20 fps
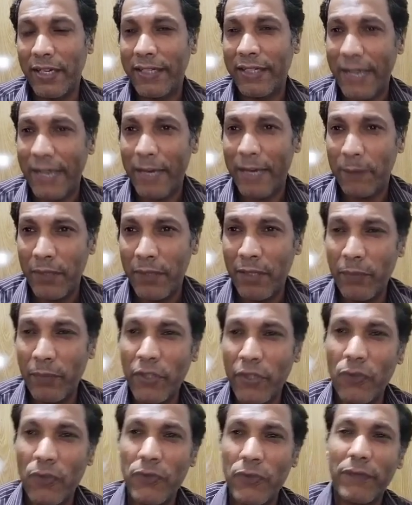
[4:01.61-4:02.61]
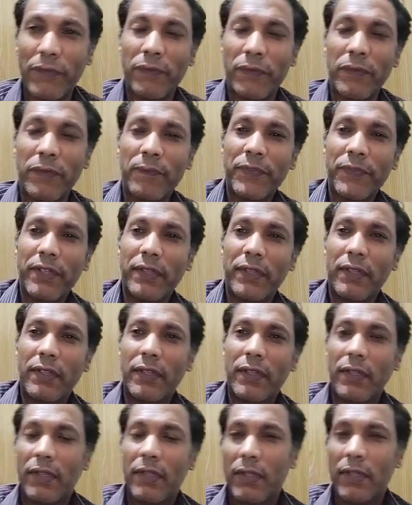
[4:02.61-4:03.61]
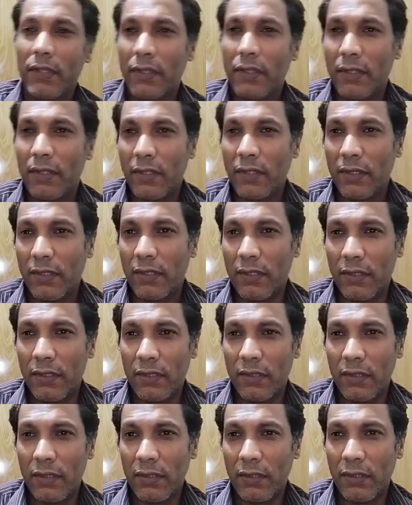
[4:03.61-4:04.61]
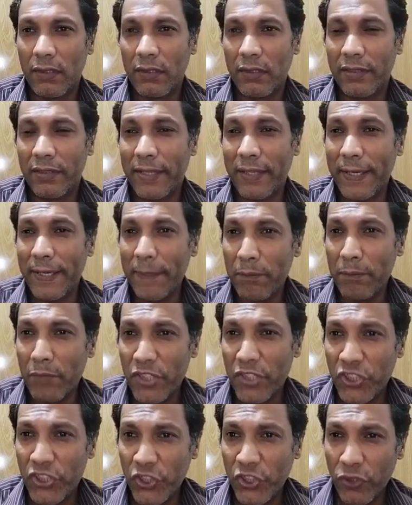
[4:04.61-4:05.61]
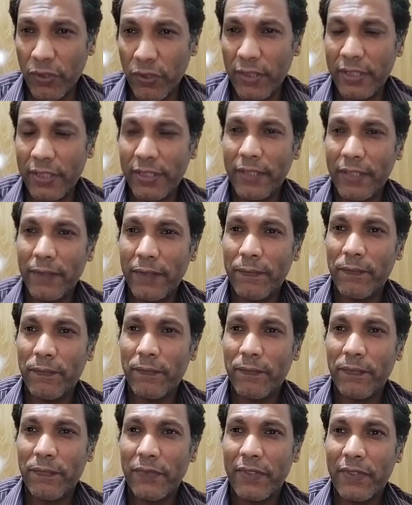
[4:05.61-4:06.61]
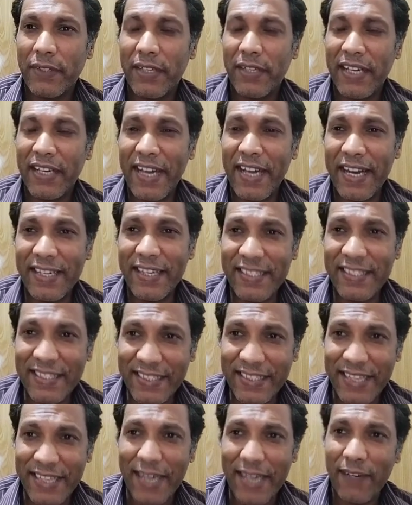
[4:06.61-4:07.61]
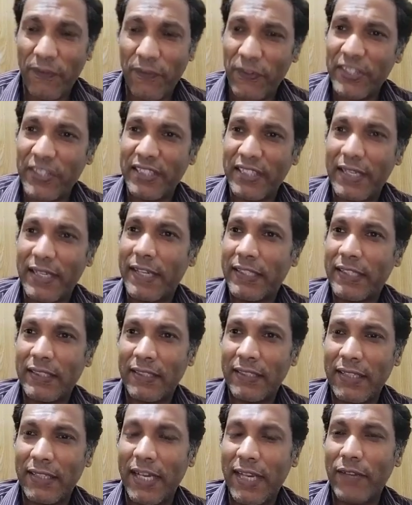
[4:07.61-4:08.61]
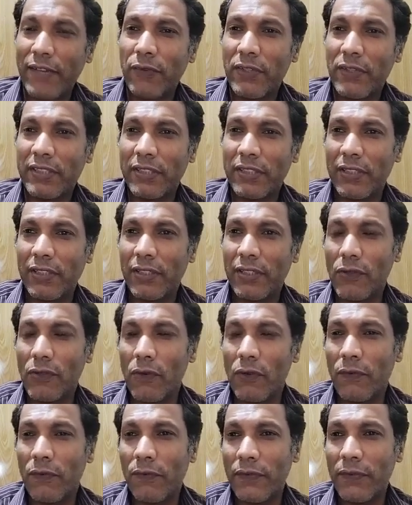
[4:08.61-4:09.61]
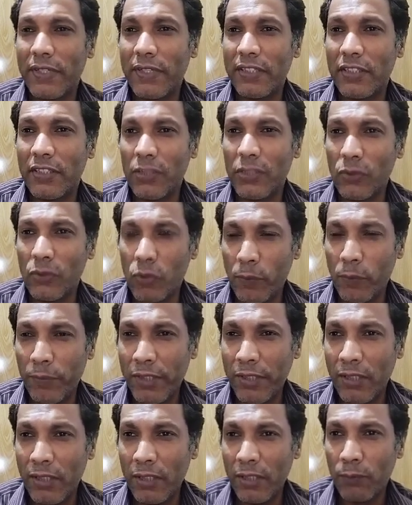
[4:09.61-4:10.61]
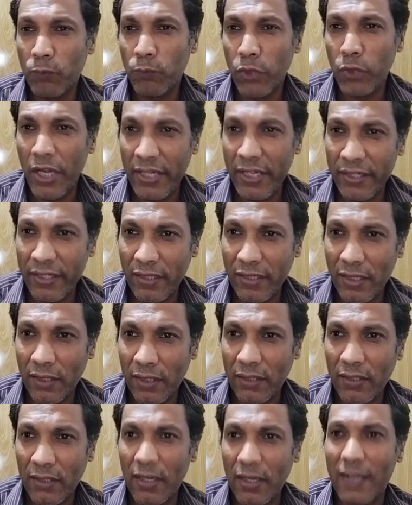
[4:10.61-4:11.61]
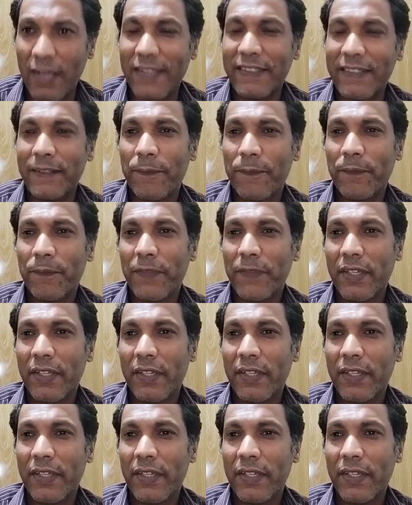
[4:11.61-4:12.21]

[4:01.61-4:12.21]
It happened because of the immaturity and selfishness, I would say, of Ethiopian political class.